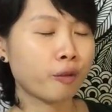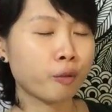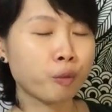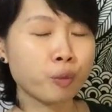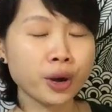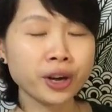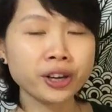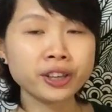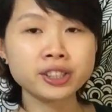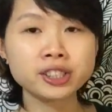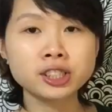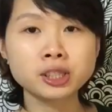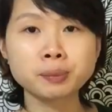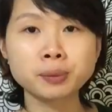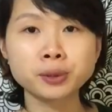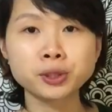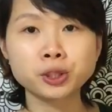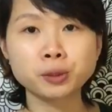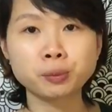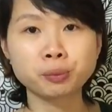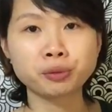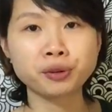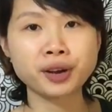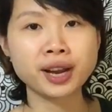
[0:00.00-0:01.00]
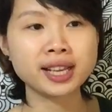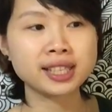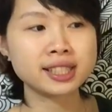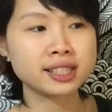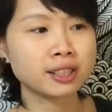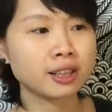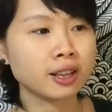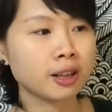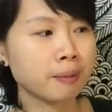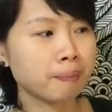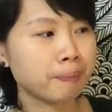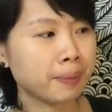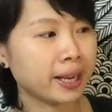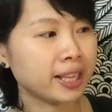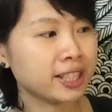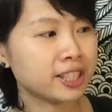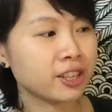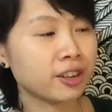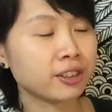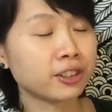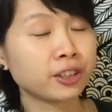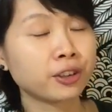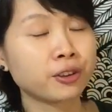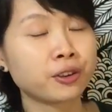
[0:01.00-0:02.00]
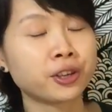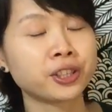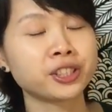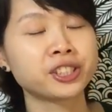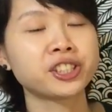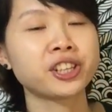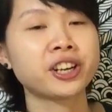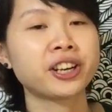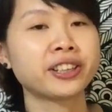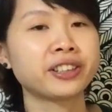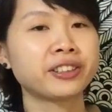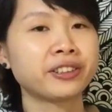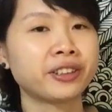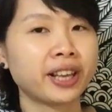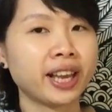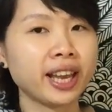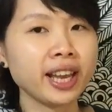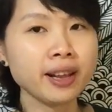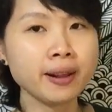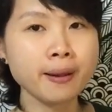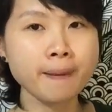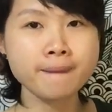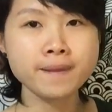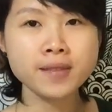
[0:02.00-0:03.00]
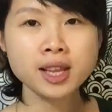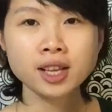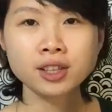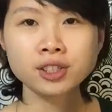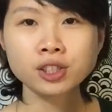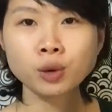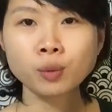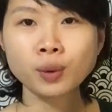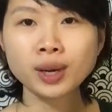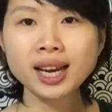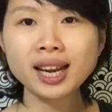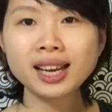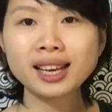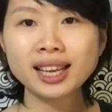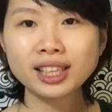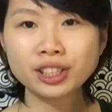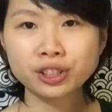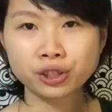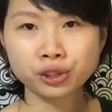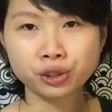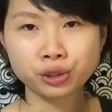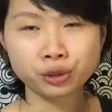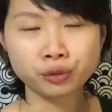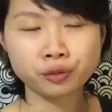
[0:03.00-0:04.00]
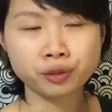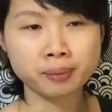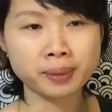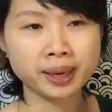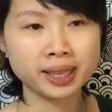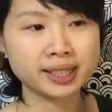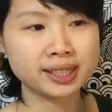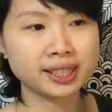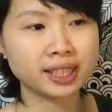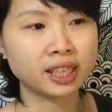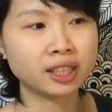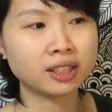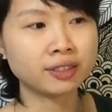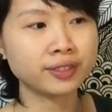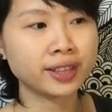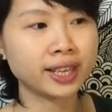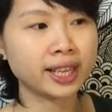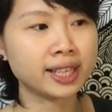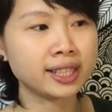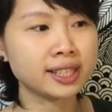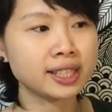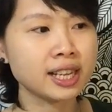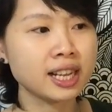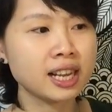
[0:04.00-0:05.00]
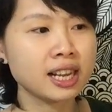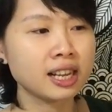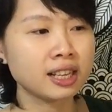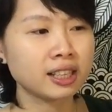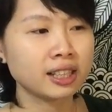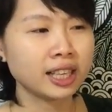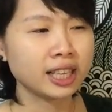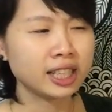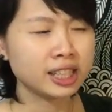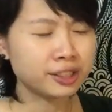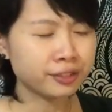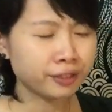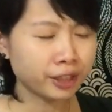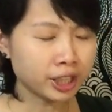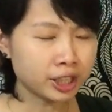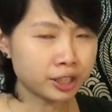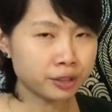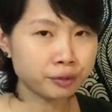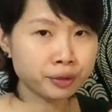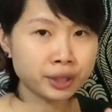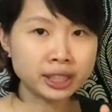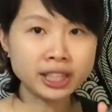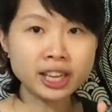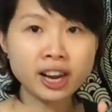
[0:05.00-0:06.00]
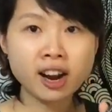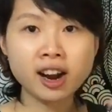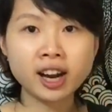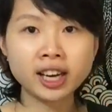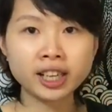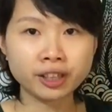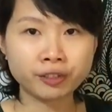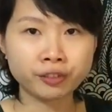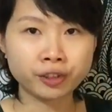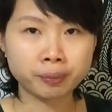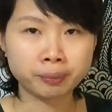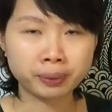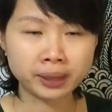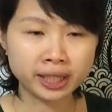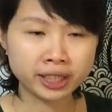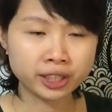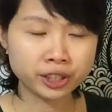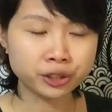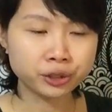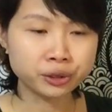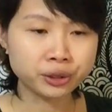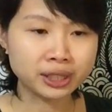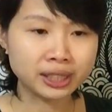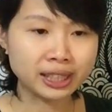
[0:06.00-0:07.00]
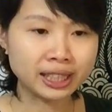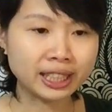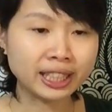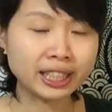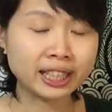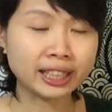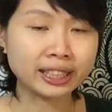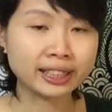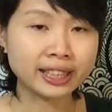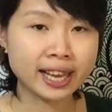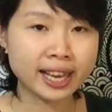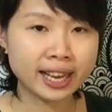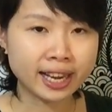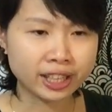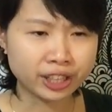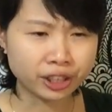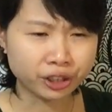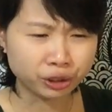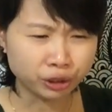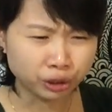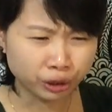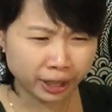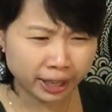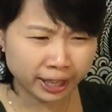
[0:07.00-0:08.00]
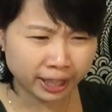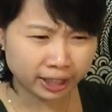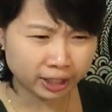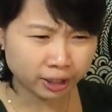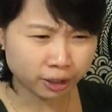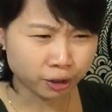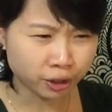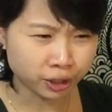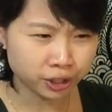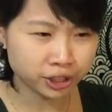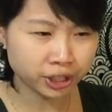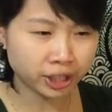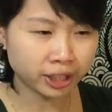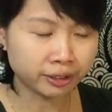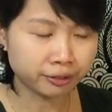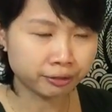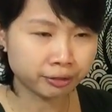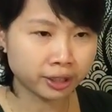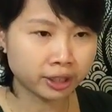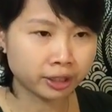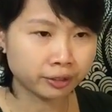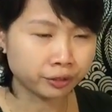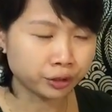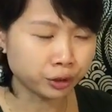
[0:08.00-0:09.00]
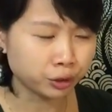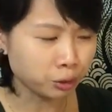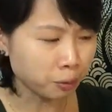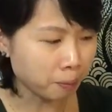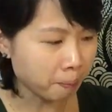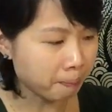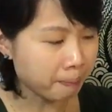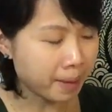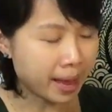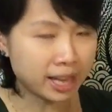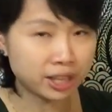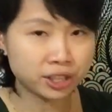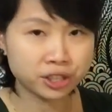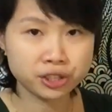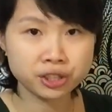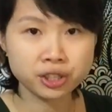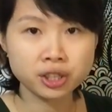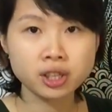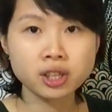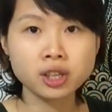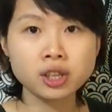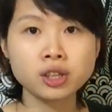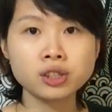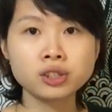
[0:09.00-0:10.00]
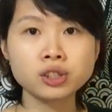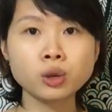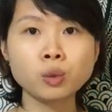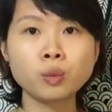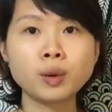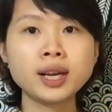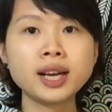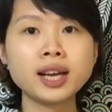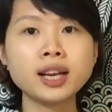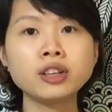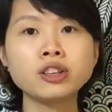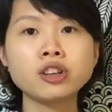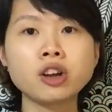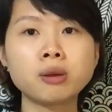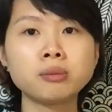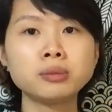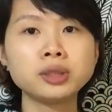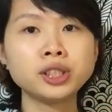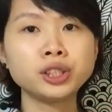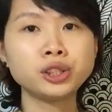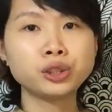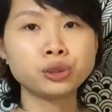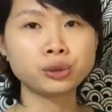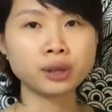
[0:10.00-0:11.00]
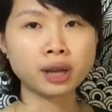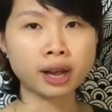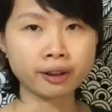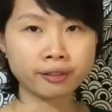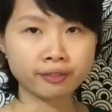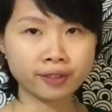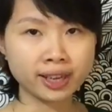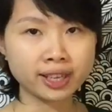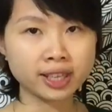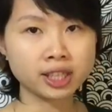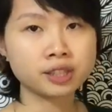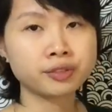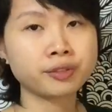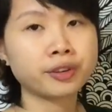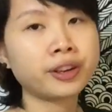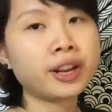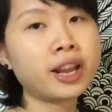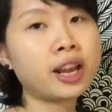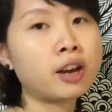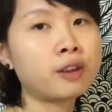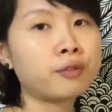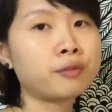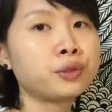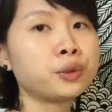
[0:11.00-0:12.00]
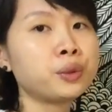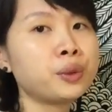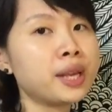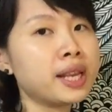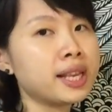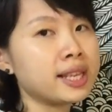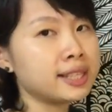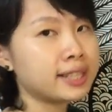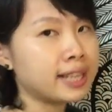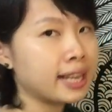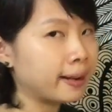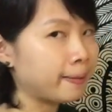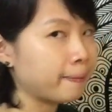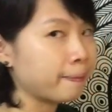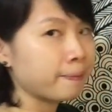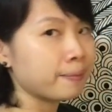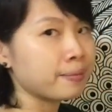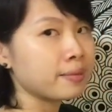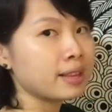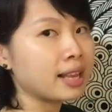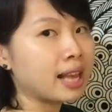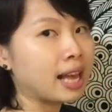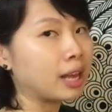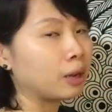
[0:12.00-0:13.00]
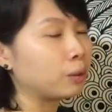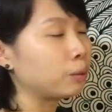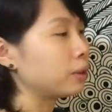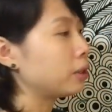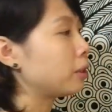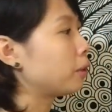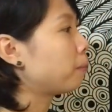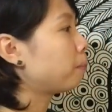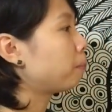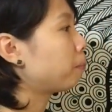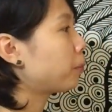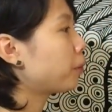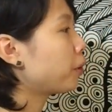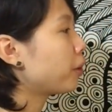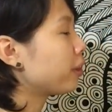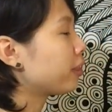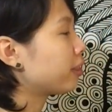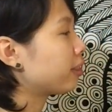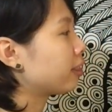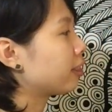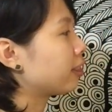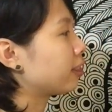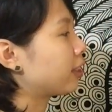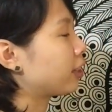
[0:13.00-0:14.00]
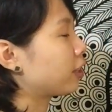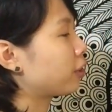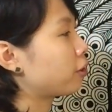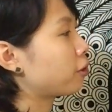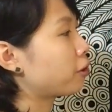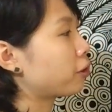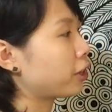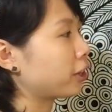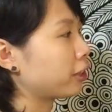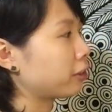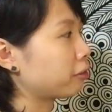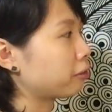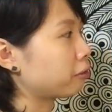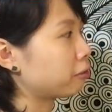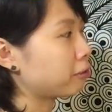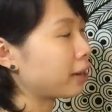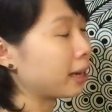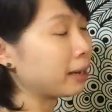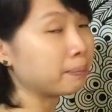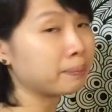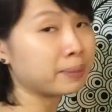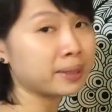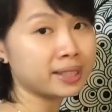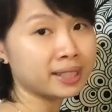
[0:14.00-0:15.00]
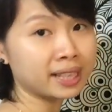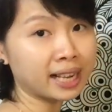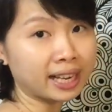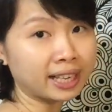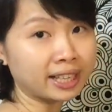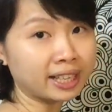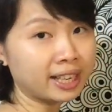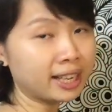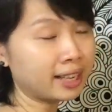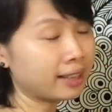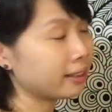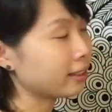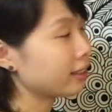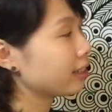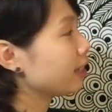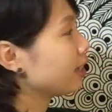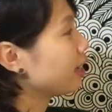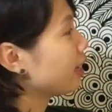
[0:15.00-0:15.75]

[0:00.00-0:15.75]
where you're supposed to press based on the chord chart, okay? So what I like to do for myself is it's really hard if you're playing the ukulele like that and you're looking at the chord chart in front of you to match. So what I normally do, and I find is very helpful, is that I will put the chord right beside it